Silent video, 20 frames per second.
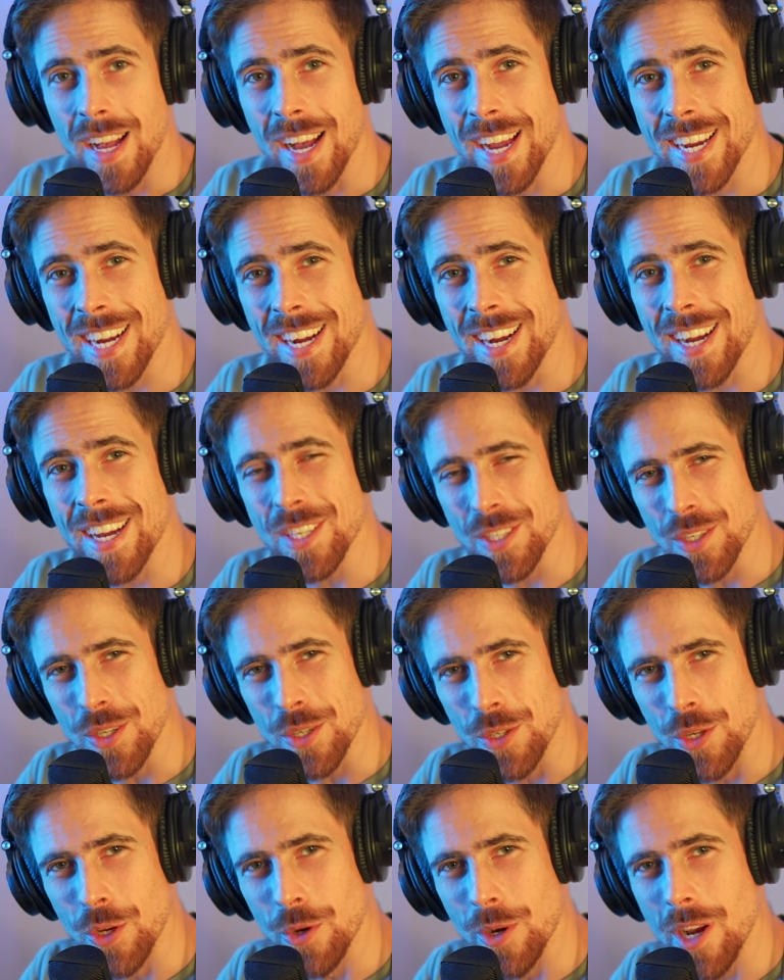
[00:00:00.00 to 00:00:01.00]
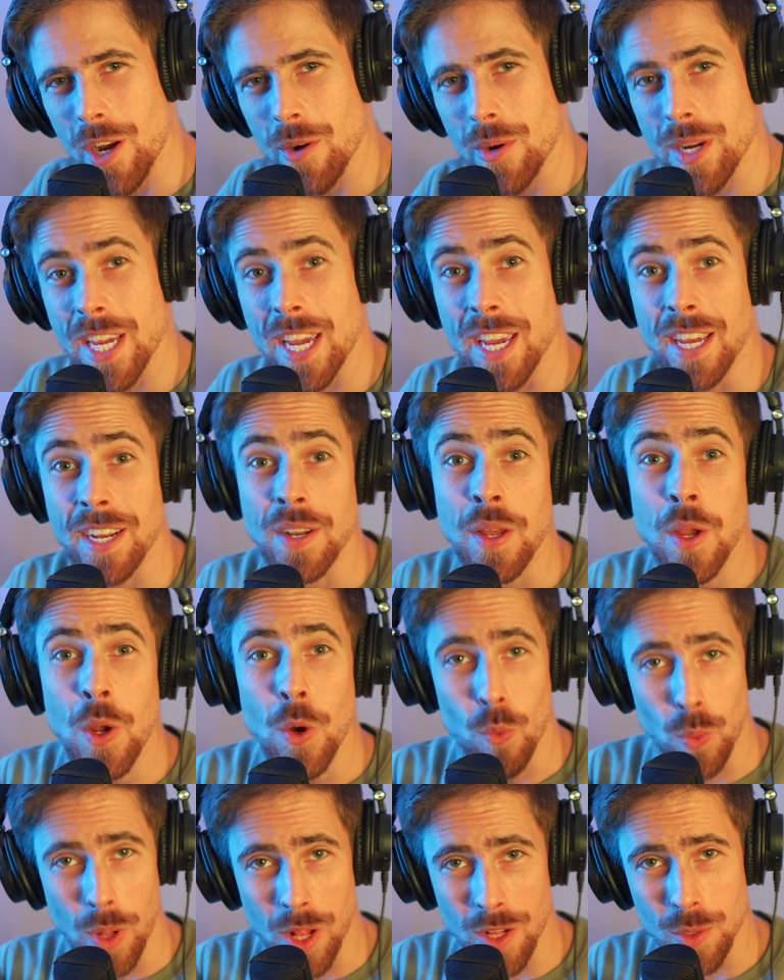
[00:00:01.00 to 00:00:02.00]
Hi guys, you're here again.
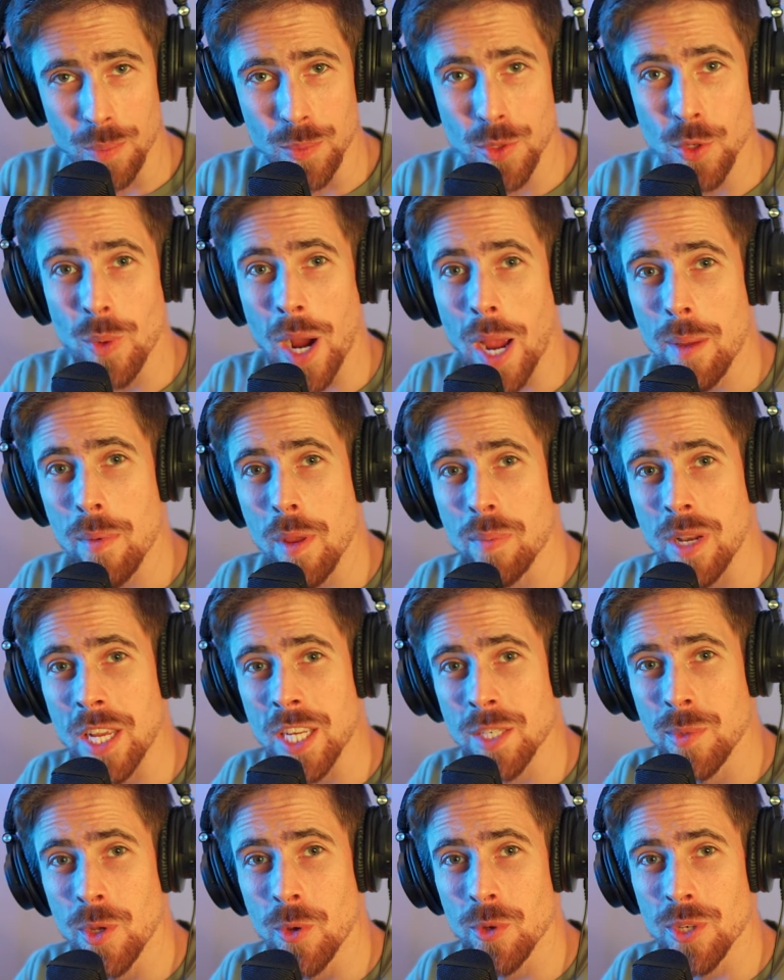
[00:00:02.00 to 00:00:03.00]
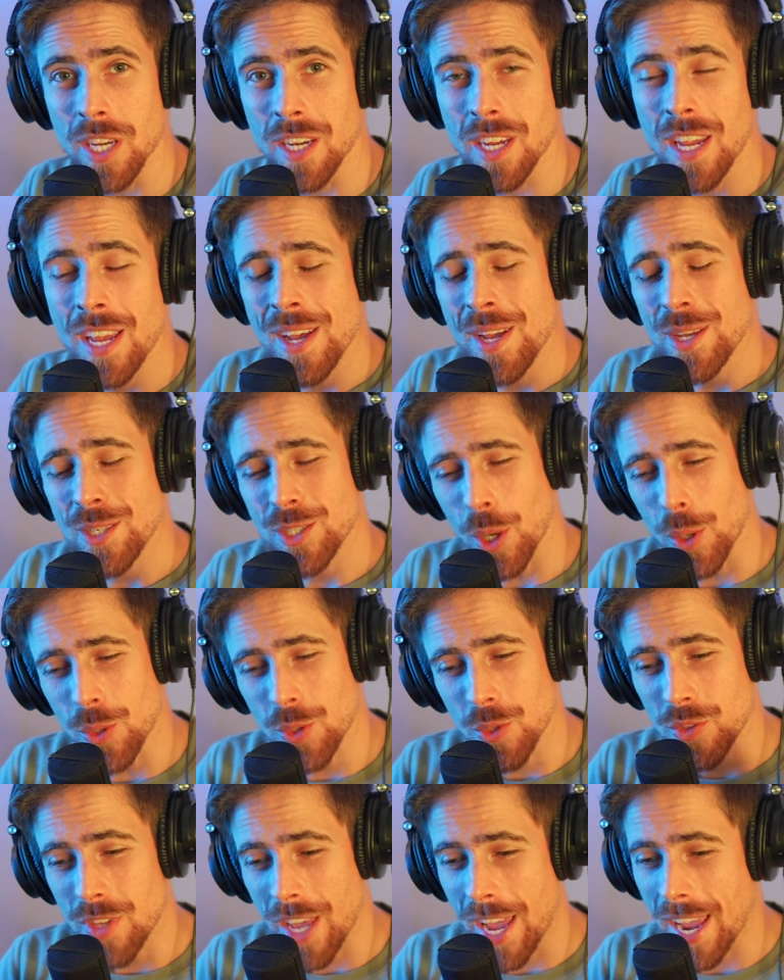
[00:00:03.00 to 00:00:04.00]
Welcome to YB Plays Music. So
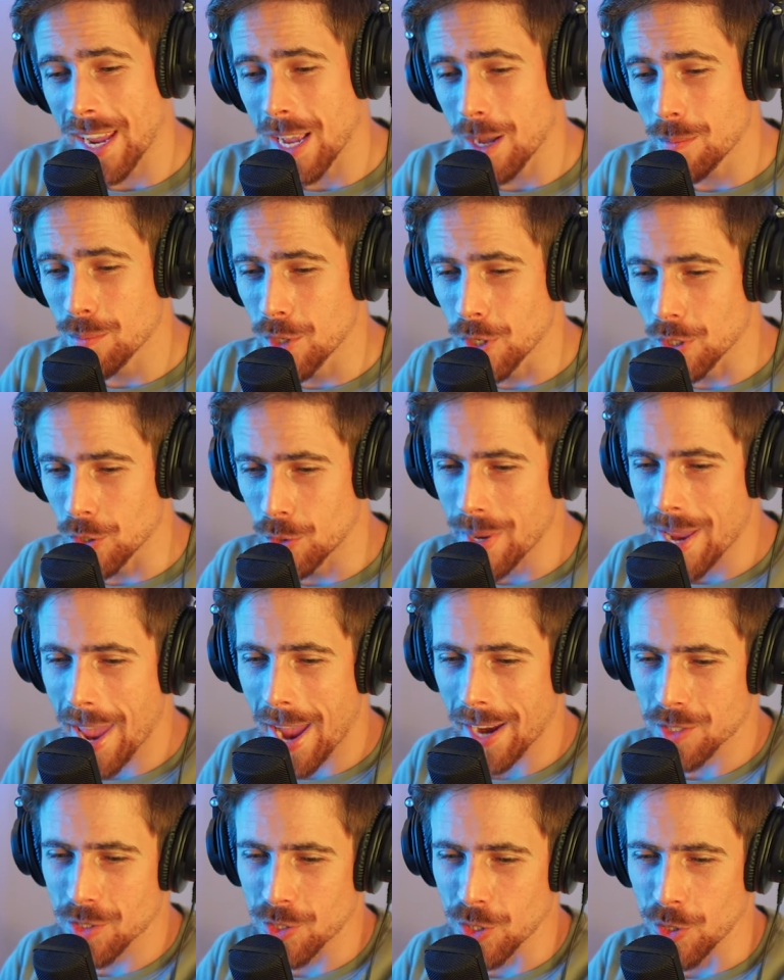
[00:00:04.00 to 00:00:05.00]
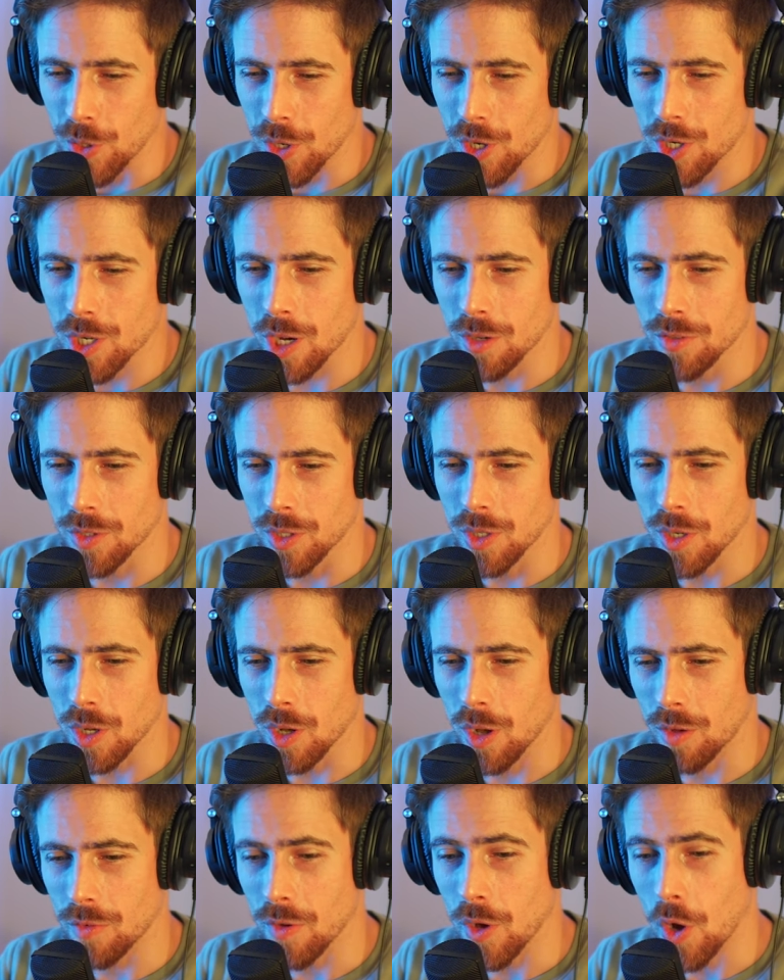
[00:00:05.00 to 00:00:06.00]
today I'm gonna react to a cover
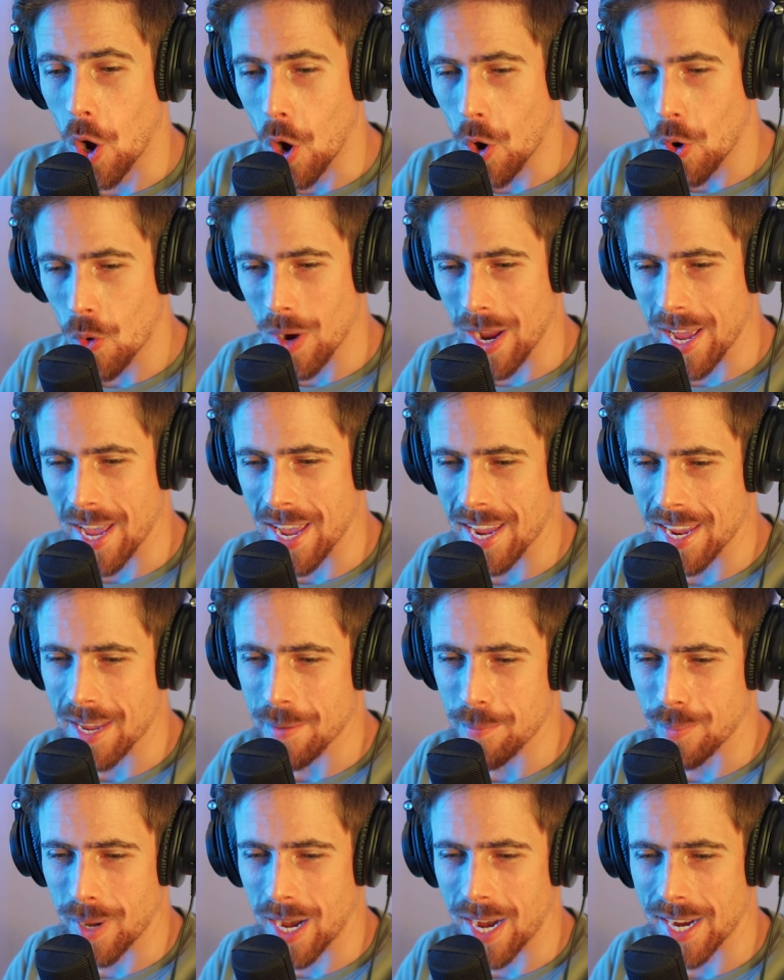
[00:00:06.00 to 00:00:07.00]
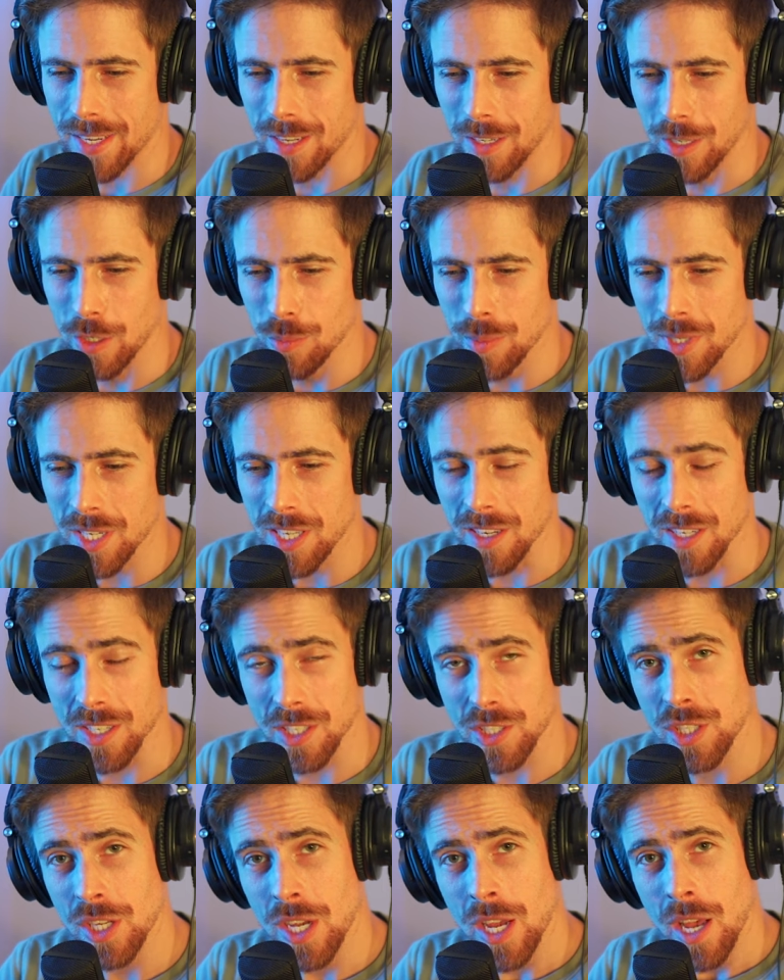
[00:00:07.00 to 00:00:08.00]
of Ho Hey by the
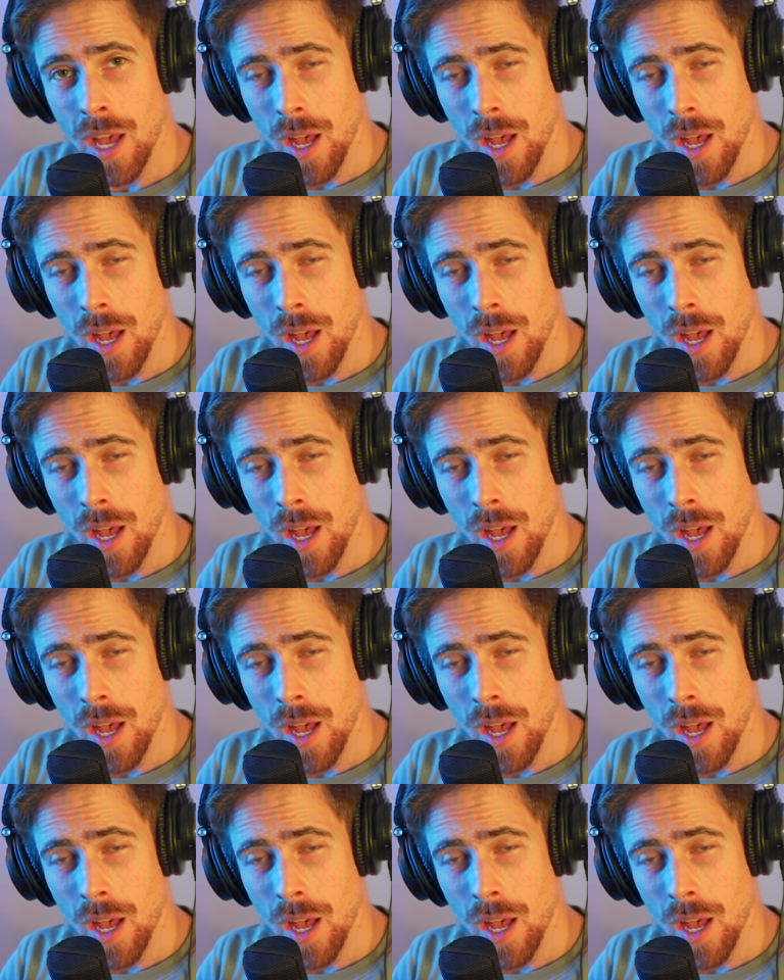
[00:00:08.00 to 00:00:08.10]
Lumineers.